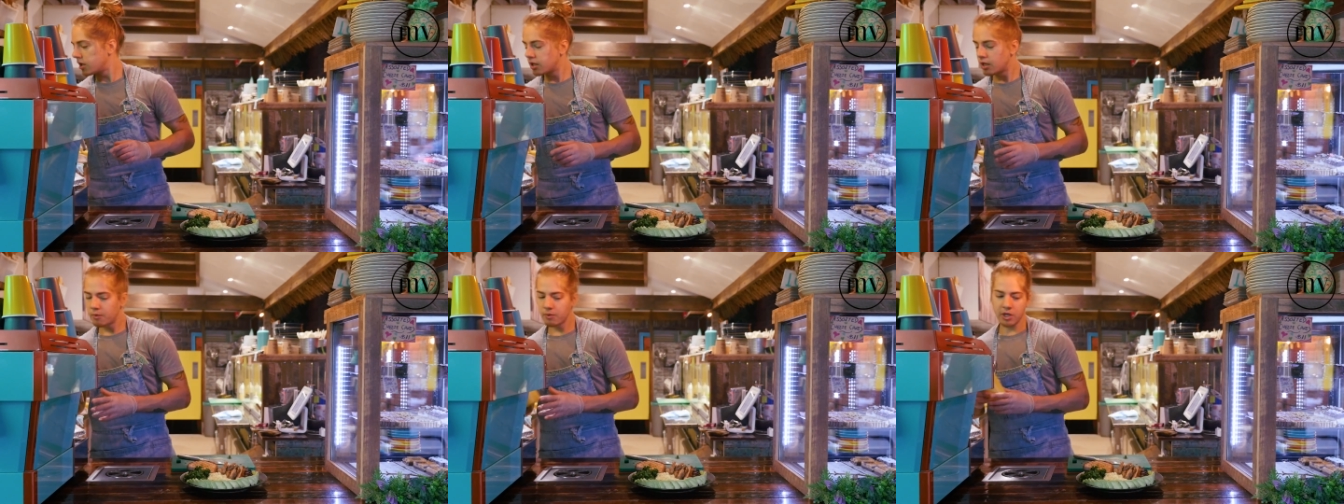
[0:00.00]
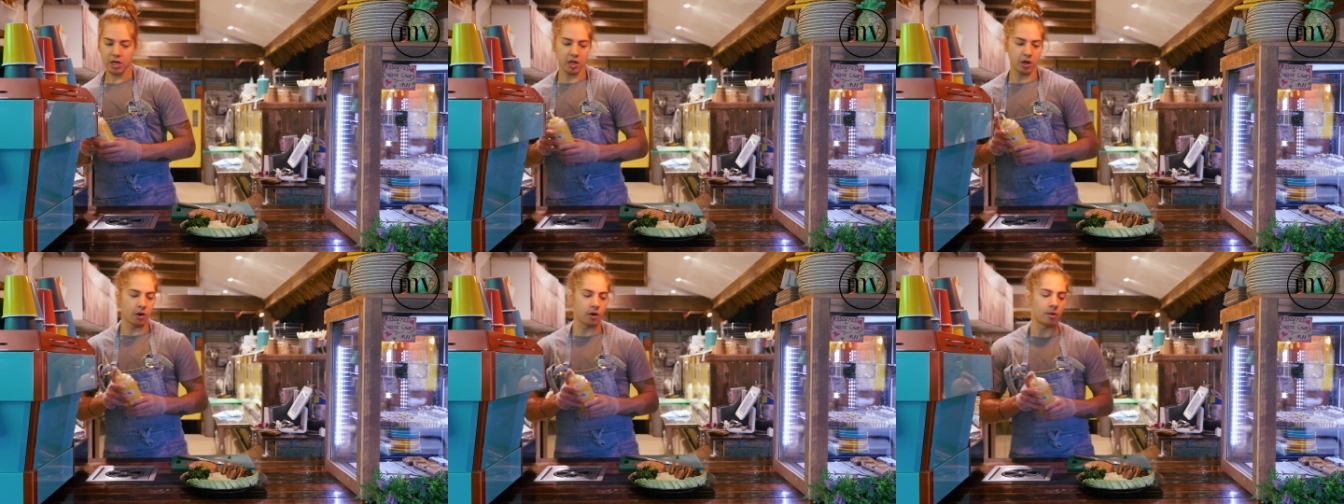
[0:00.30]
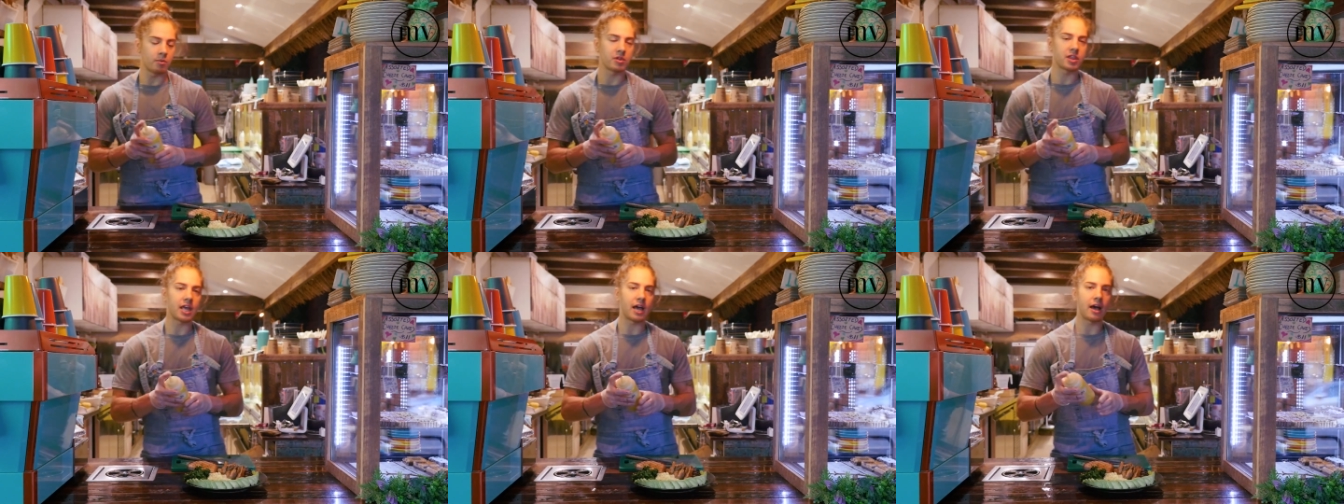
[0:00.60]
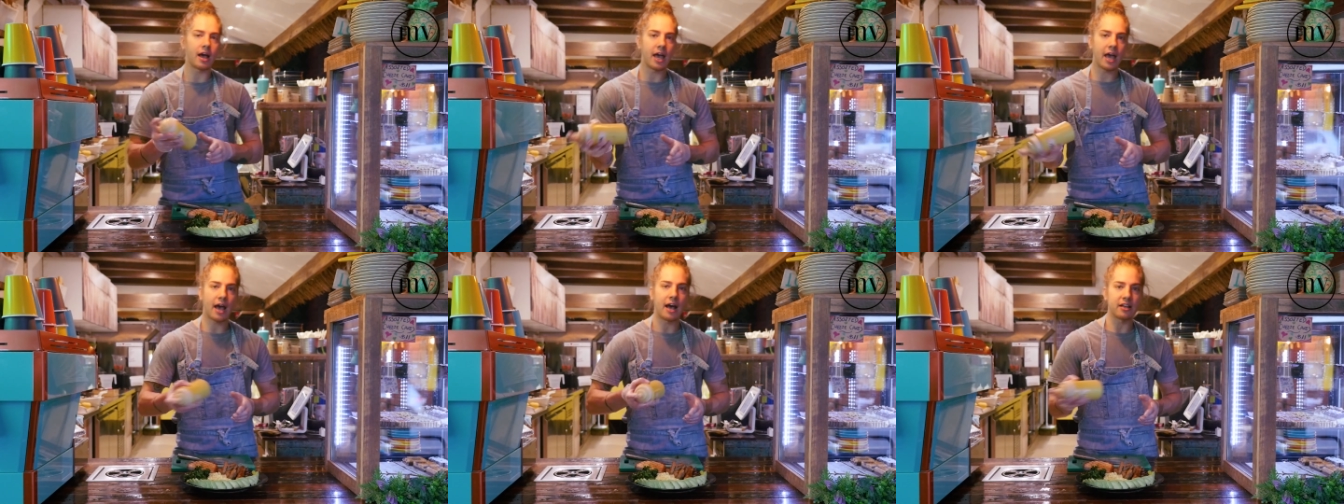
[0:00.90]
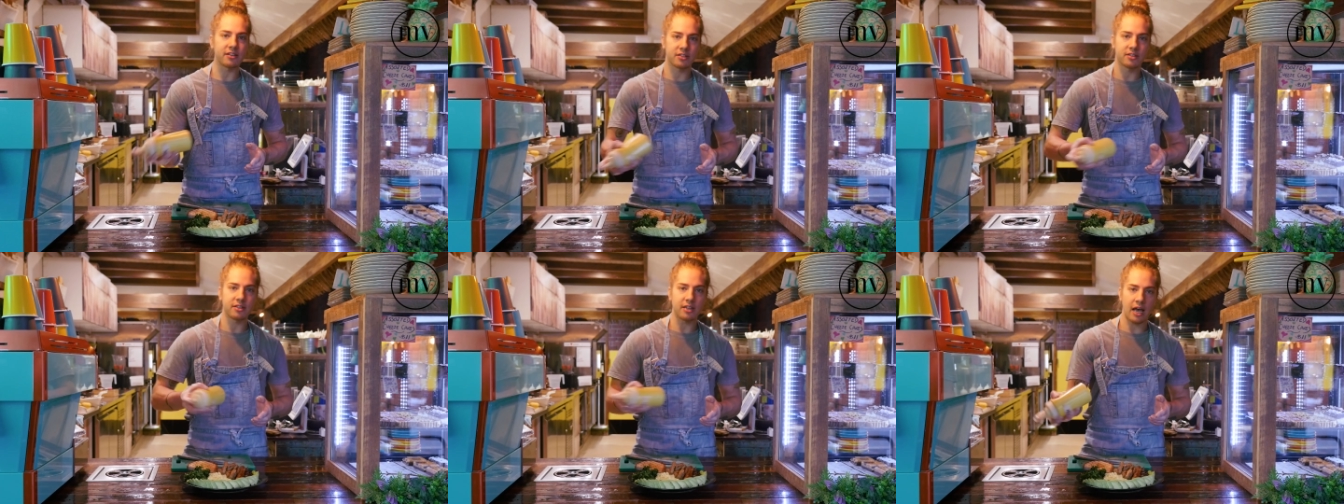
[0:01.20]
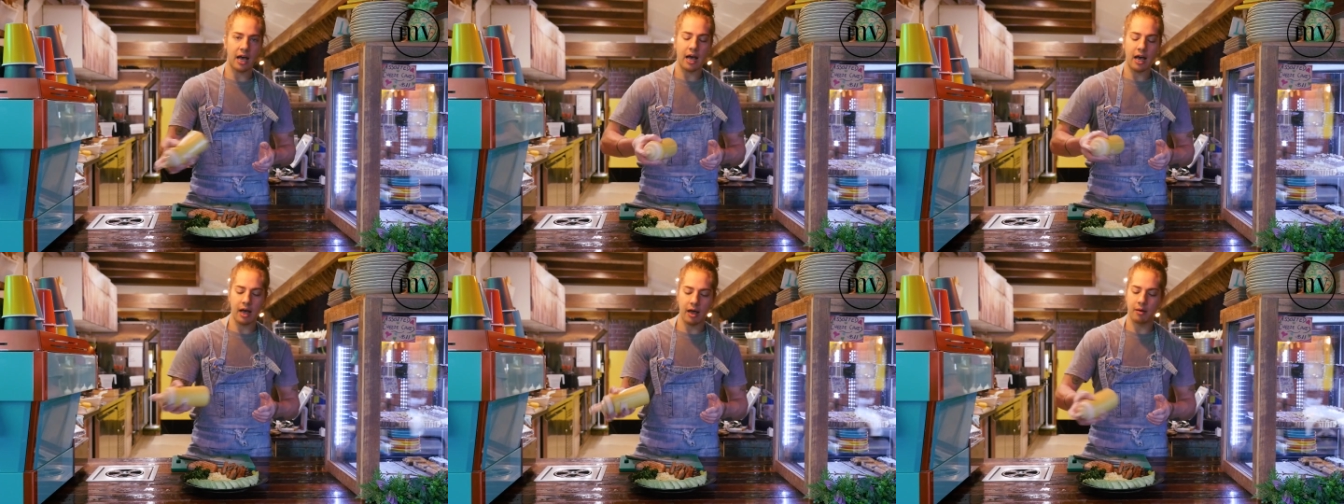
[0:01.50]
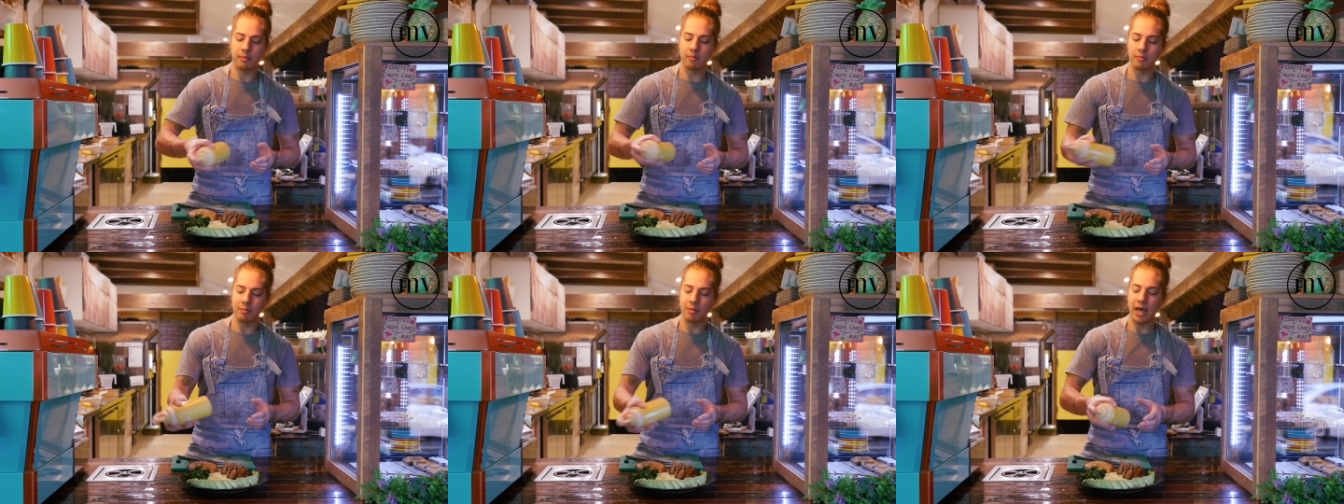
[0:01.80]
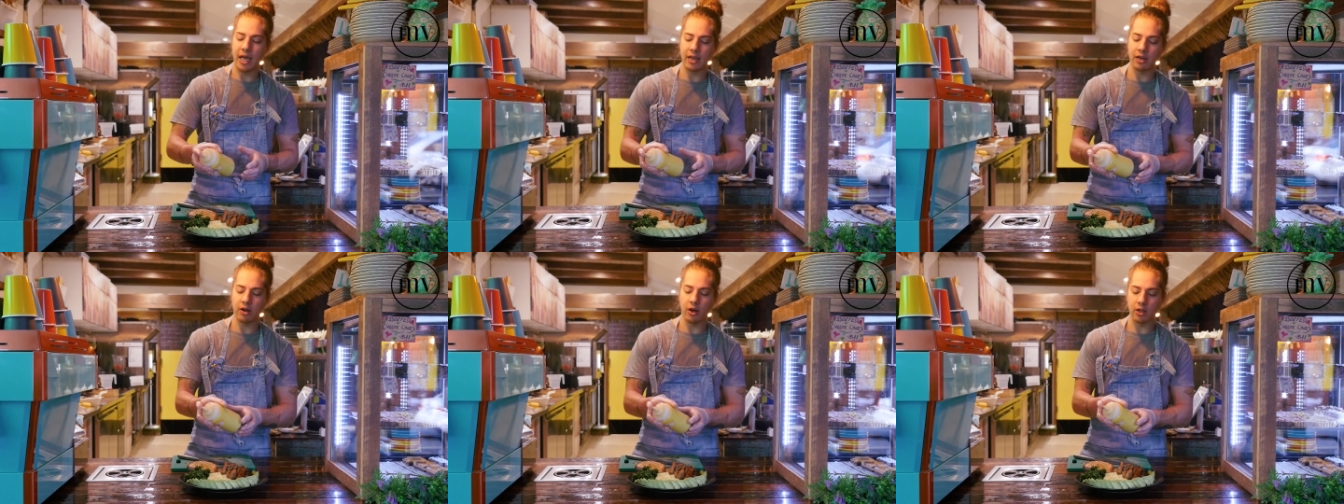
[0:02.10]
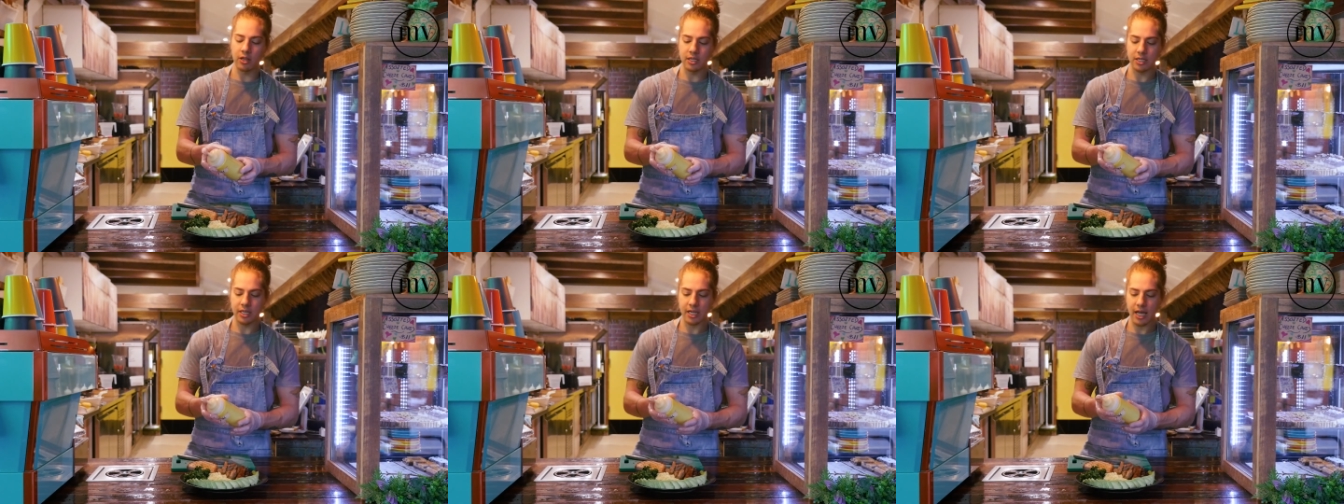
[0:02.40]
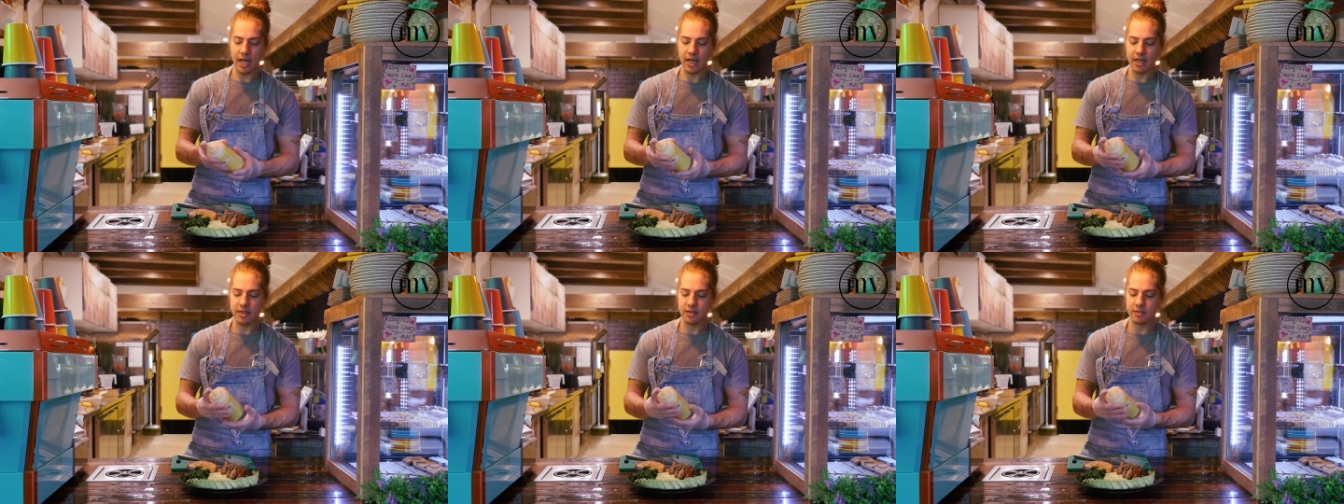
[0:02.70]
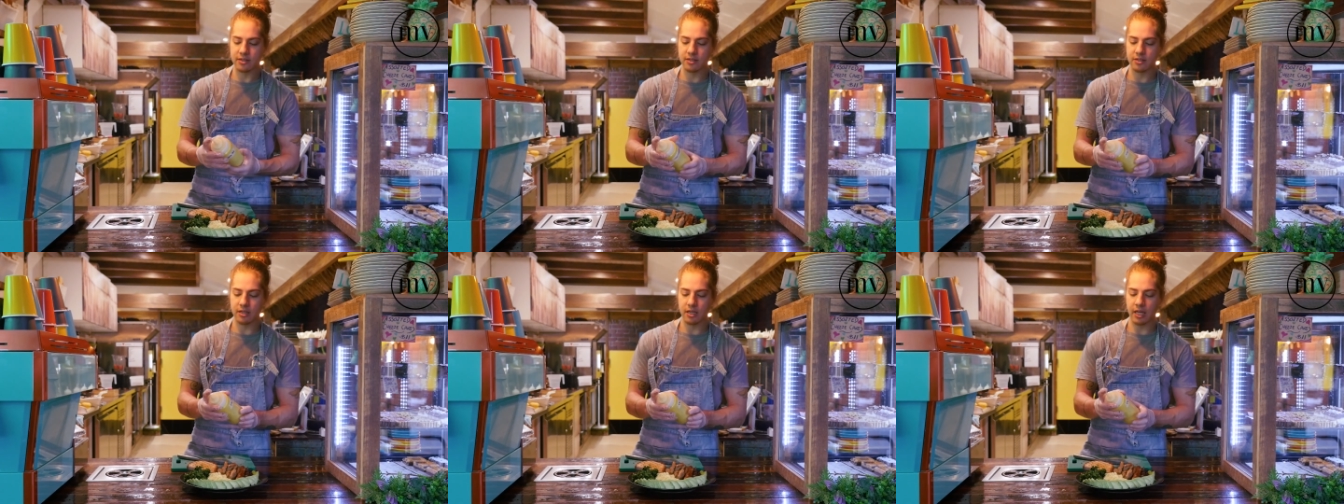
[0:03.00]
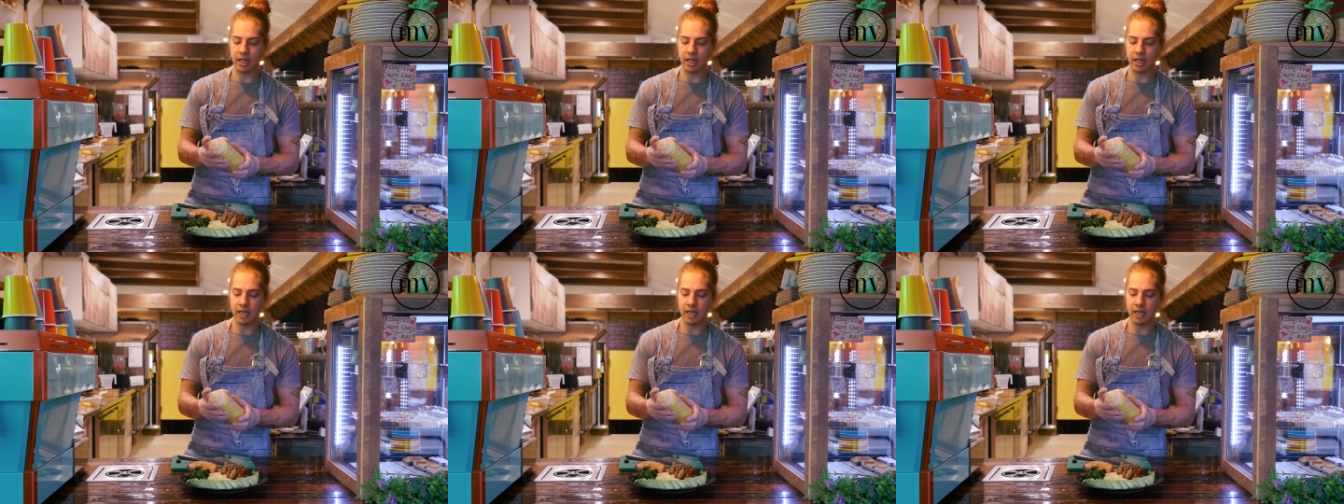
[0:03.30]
I'm going to go on with our house-made hollandaise.